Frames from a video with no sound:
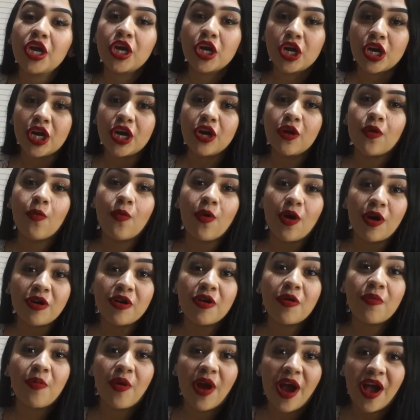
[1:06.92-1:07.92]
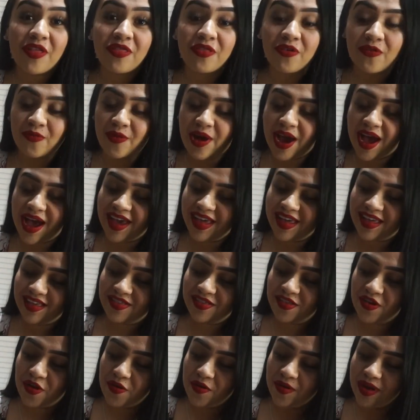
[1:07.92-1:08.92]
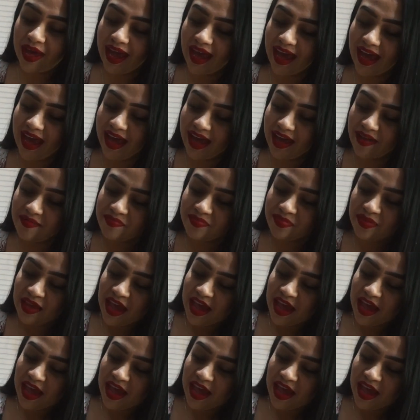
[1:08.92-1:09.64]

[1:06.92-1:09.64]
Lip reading: You're gonna wanna brown the rice, okay?